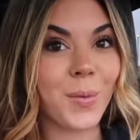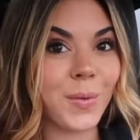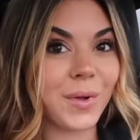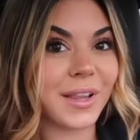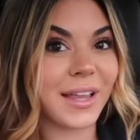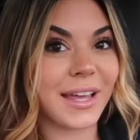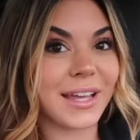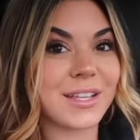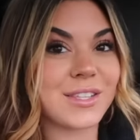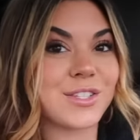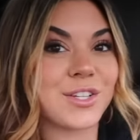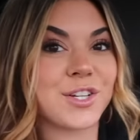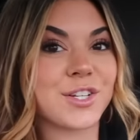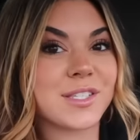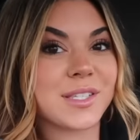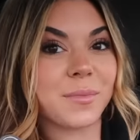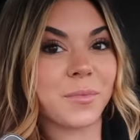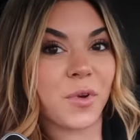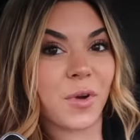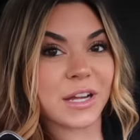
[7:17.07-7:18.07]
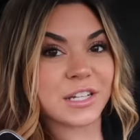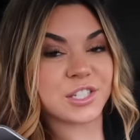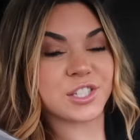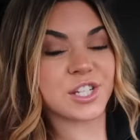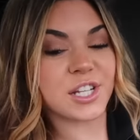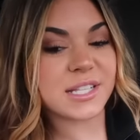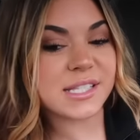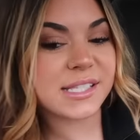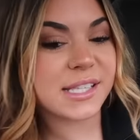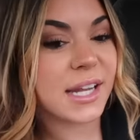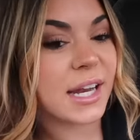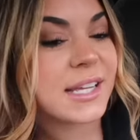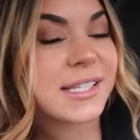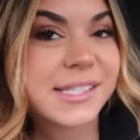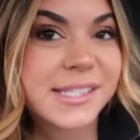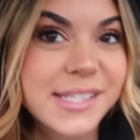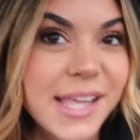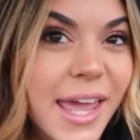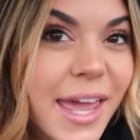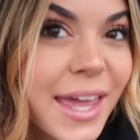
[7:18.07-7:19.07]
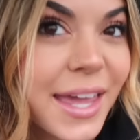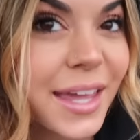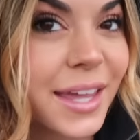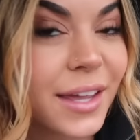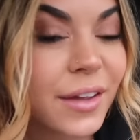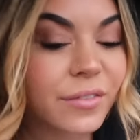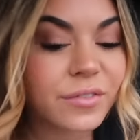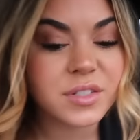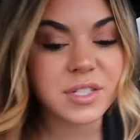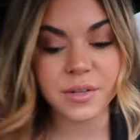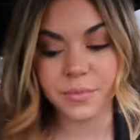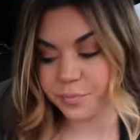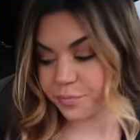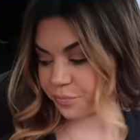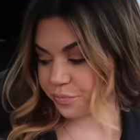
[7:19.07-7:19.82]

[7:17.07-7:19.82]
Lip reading: we'll answer some questions that I saved.